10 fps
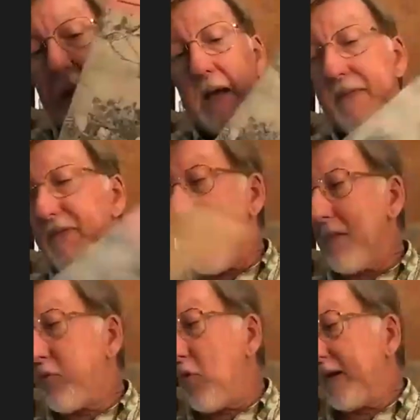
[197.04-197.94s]
At
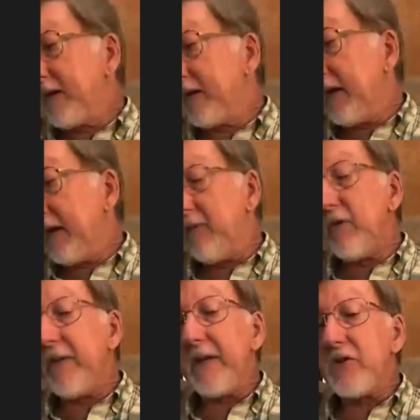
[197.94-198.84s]
that point,
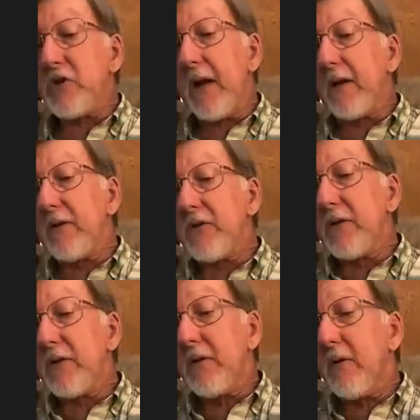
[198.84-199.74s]
everything changed
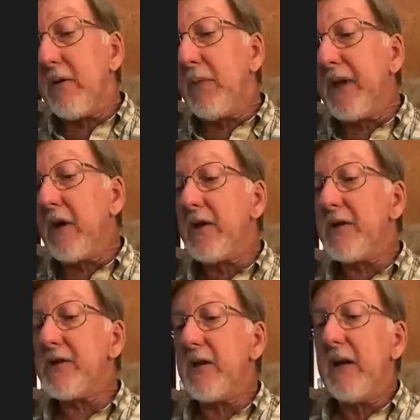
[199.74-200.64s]

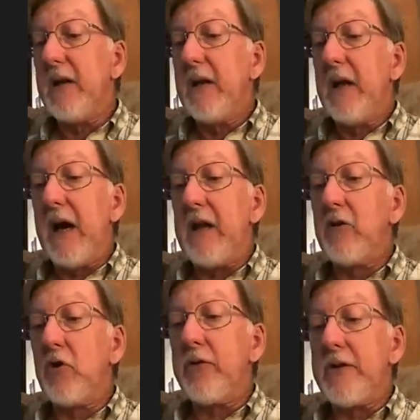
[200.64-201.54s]
because I
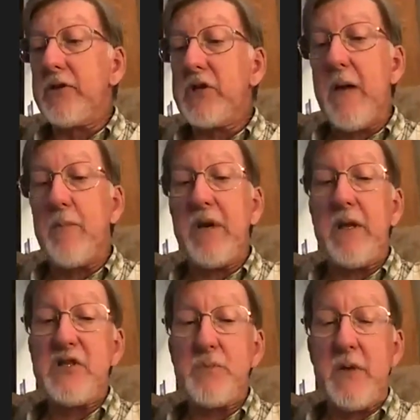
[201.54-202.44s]
learned that Chapman
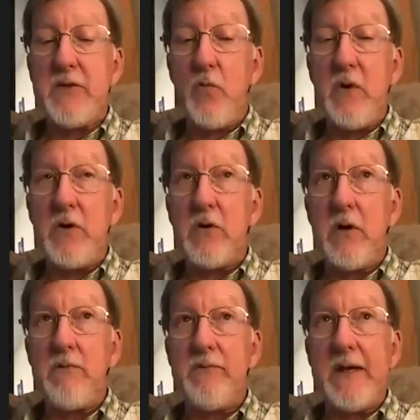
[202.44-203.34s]
had spent the winter
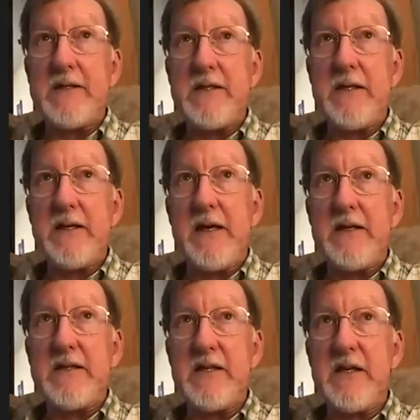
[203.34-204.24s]
of
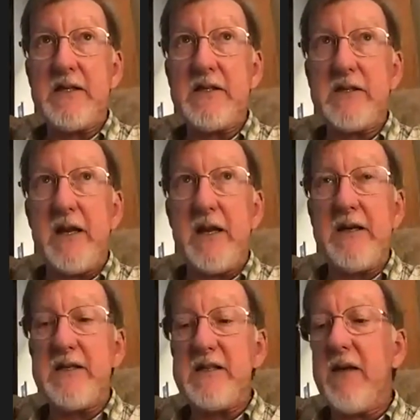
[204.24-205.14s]

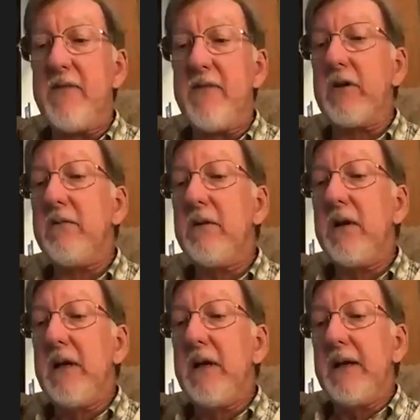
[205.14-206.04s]
1886-87
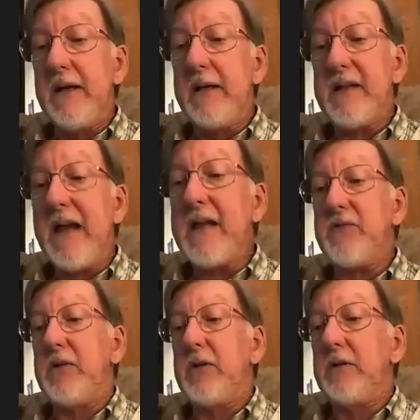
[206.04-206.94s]
in
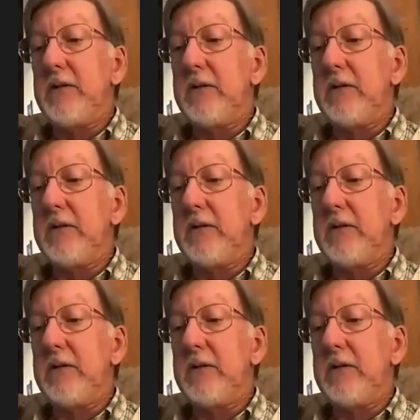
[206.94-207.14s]
Gainesville,